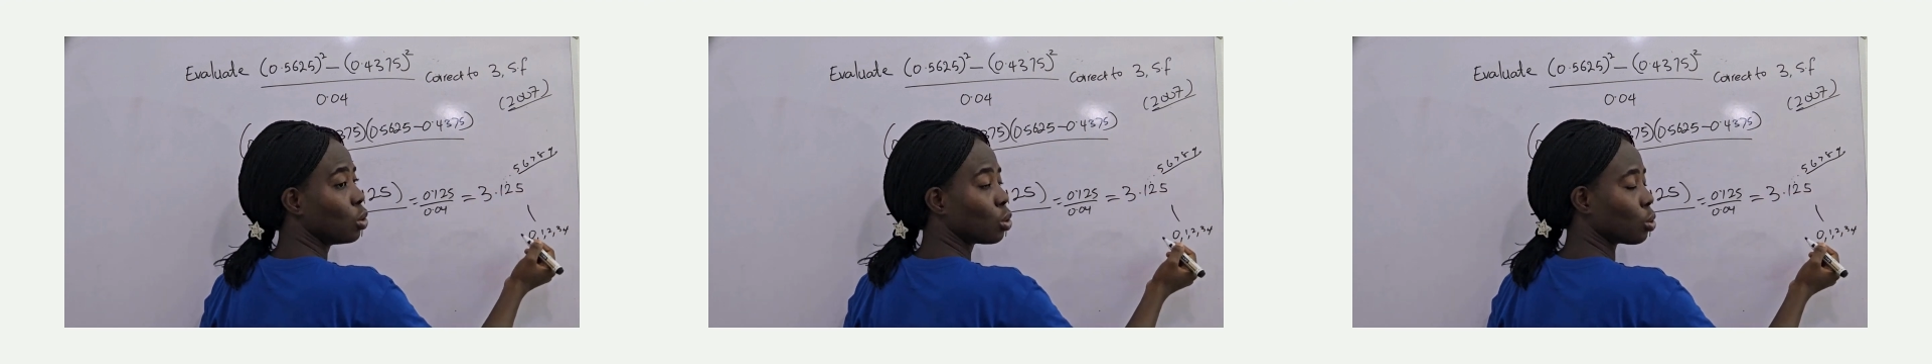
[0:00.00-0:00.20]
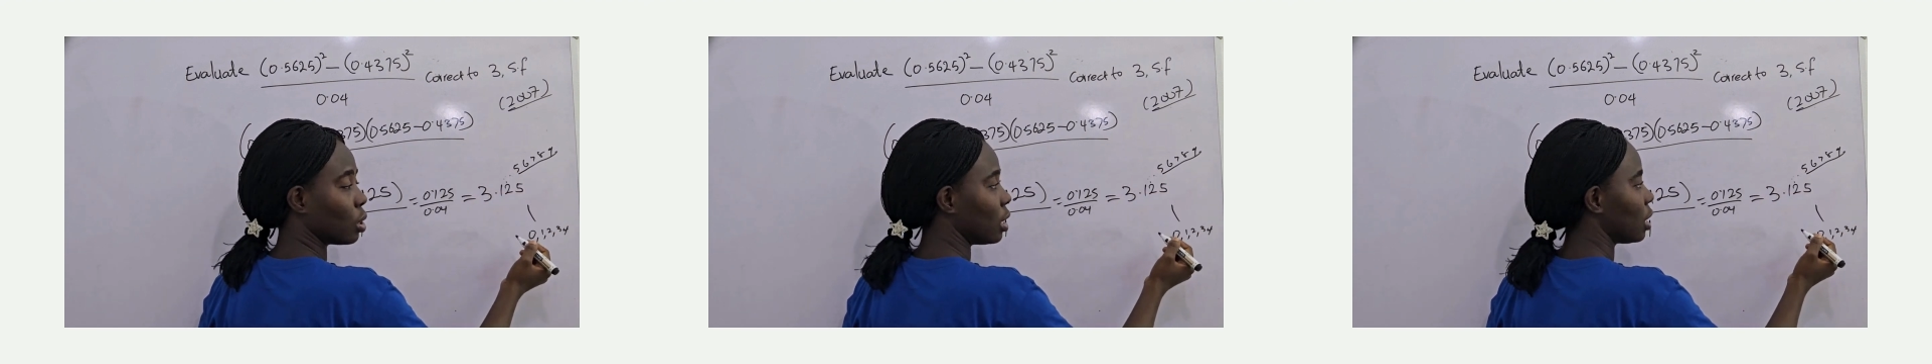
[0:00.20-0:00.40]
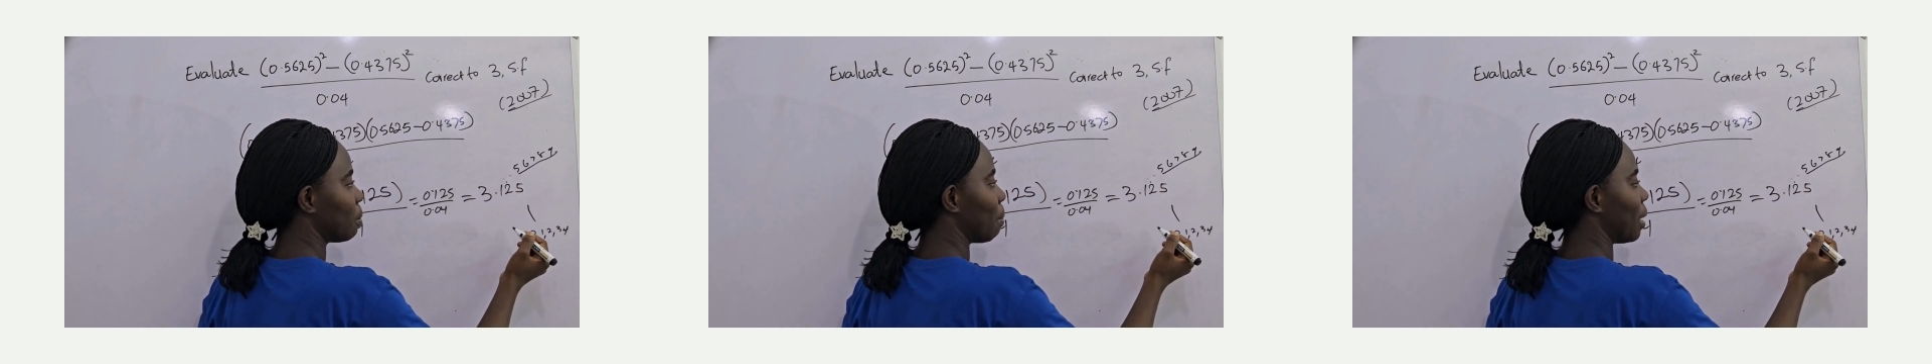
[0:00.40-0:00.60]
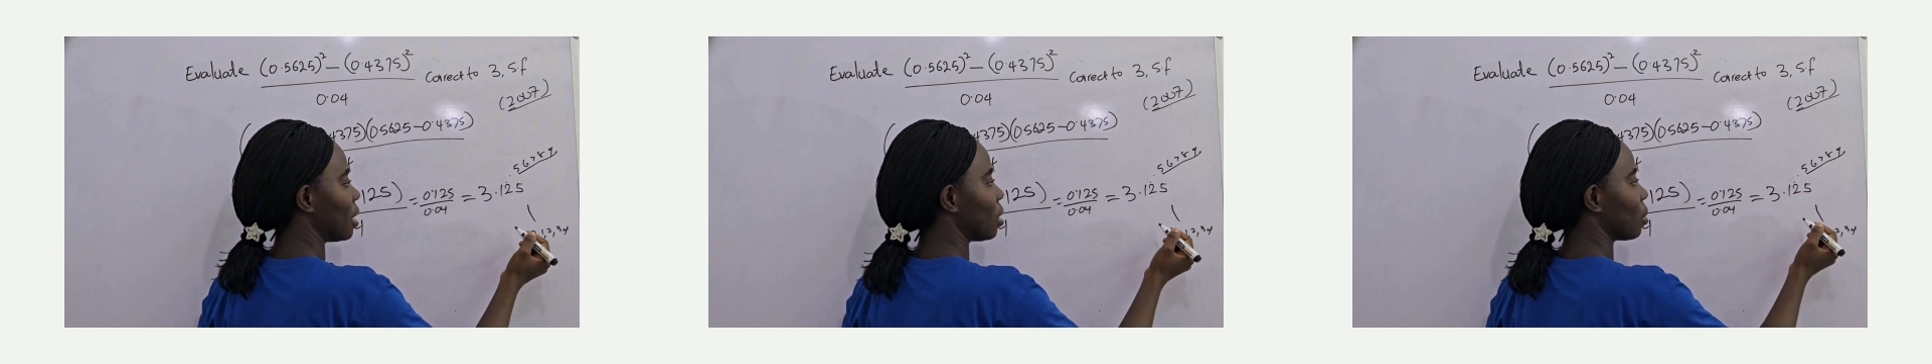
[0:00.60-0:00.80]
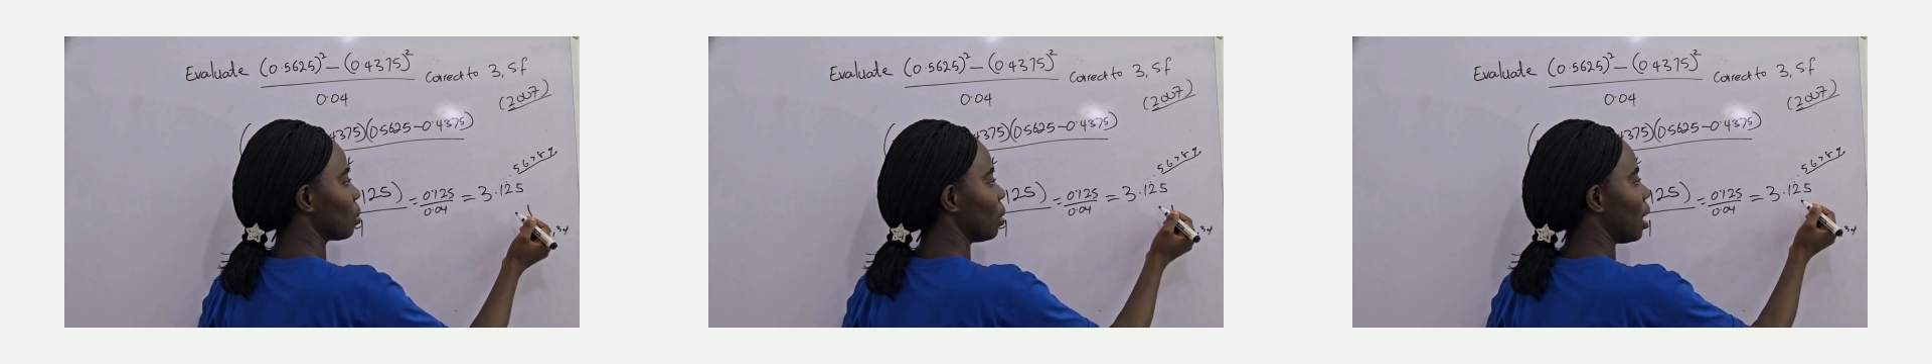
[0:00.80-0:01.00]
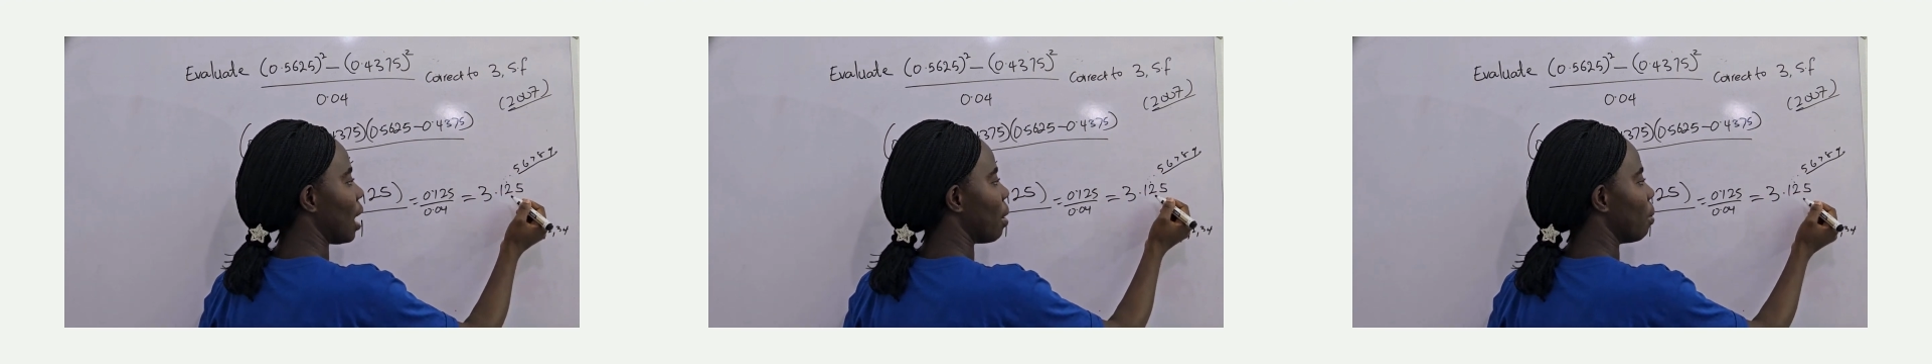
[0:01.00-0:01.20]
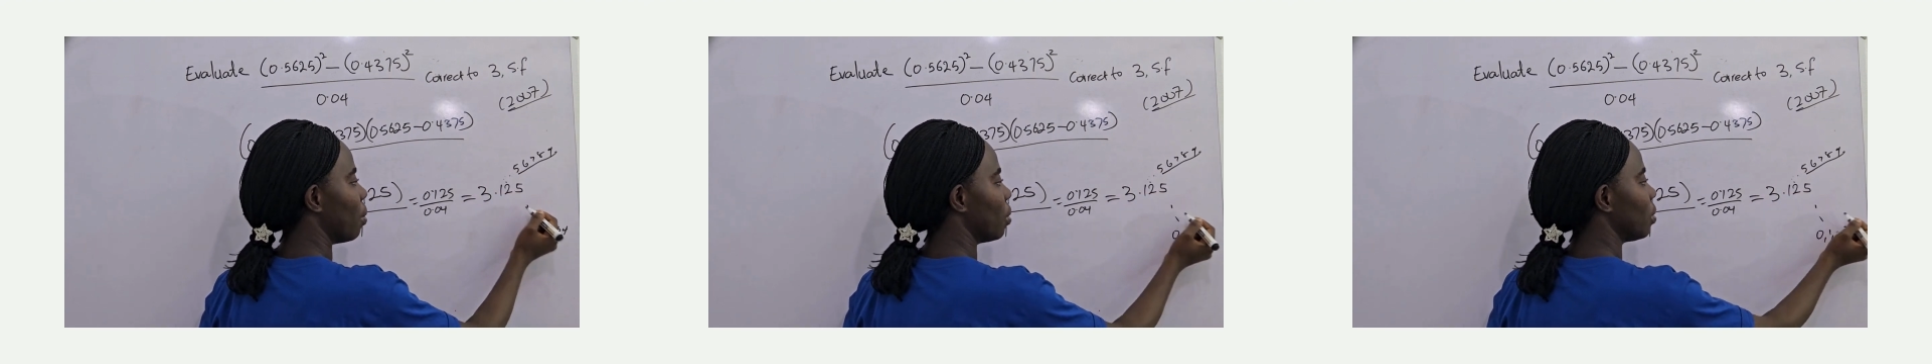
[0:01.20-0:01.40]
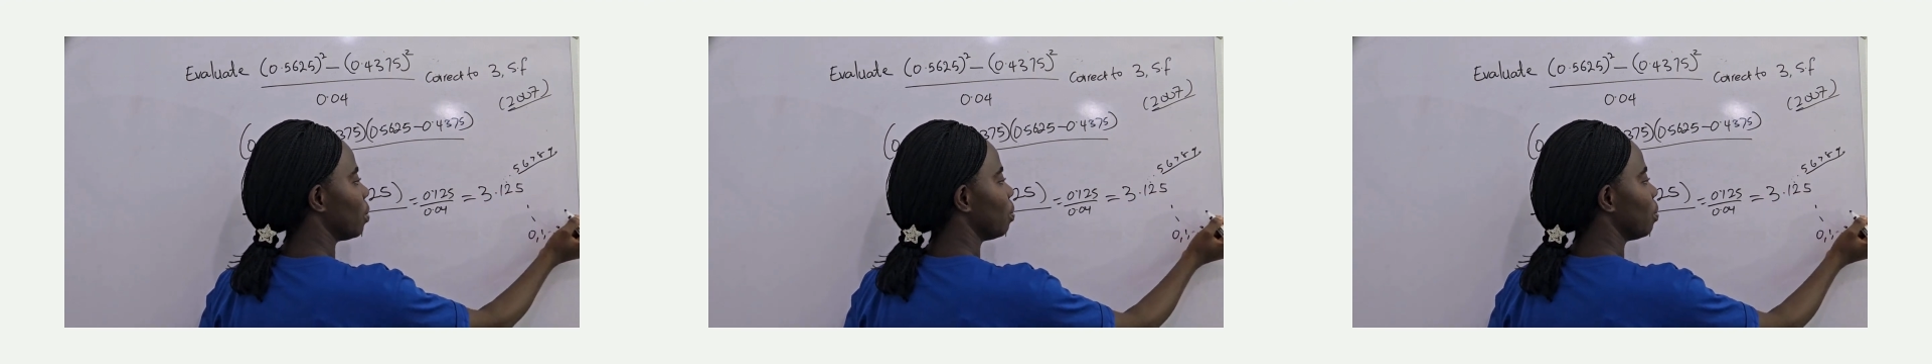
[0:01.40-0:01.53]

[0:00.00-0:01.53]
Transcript: to this particular one.